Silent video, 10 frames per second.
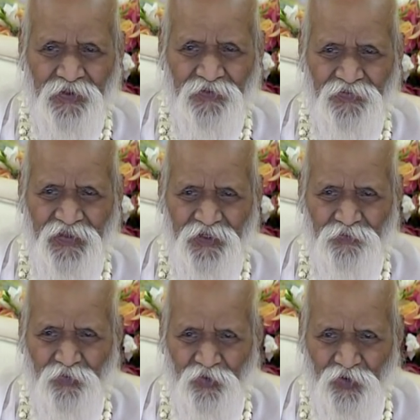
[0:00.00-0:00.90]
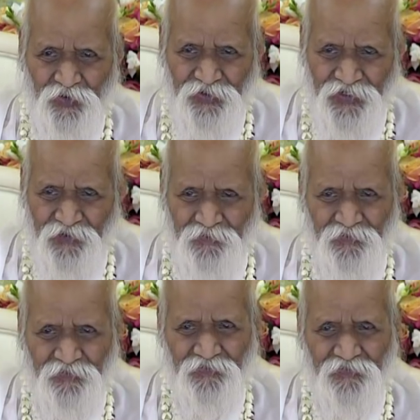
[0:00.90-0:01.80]
then
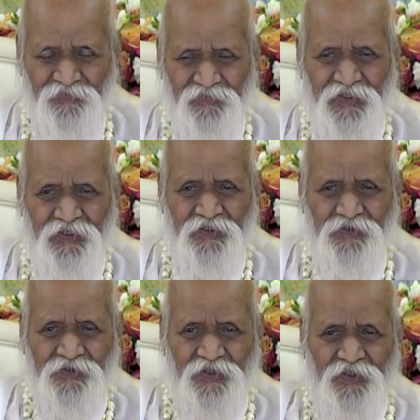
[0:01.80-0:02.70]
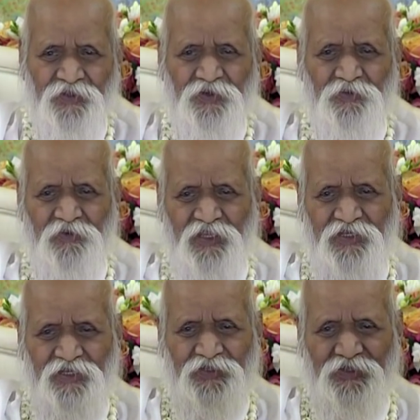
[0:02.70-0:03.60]
boredom means
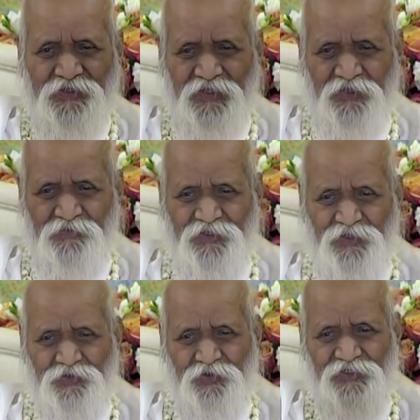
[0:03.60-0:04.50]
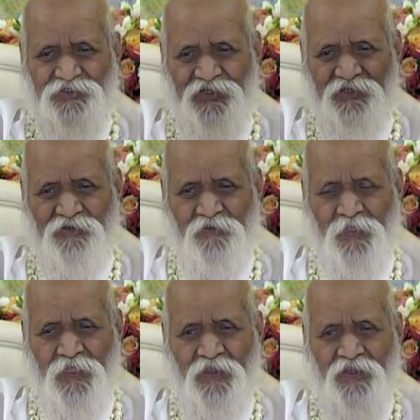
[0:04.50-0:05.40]
remain in the same situation,
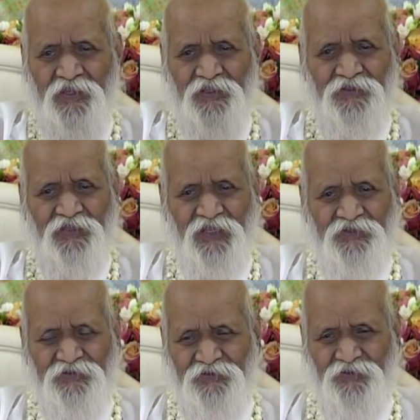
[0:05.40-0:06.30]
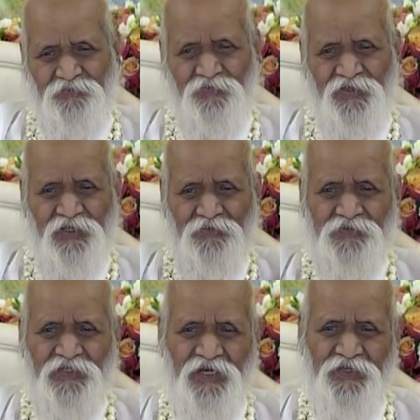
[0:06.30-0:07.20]
and that it
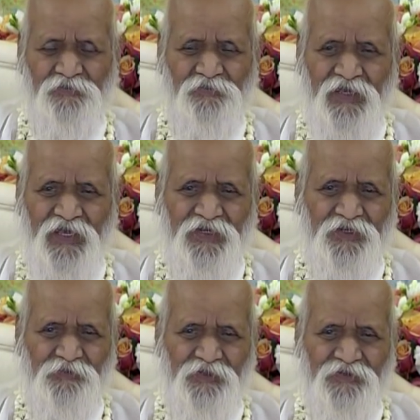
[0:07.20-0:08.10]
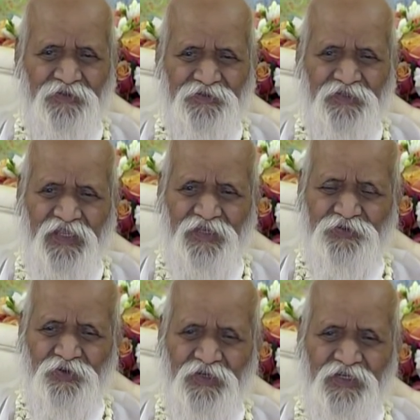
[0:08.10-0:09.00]
becomes unbearable. It's
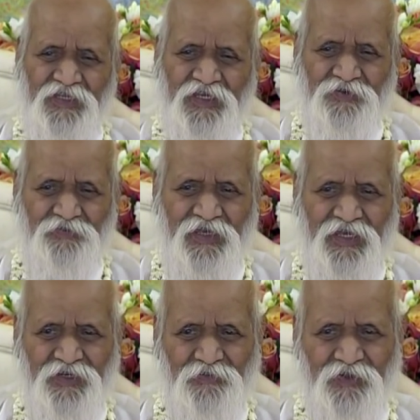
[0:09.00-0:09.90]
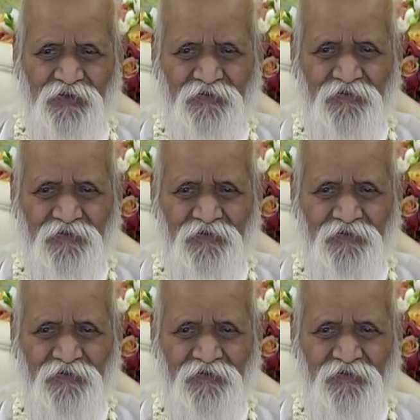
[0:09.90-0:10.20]
naturally unbearable.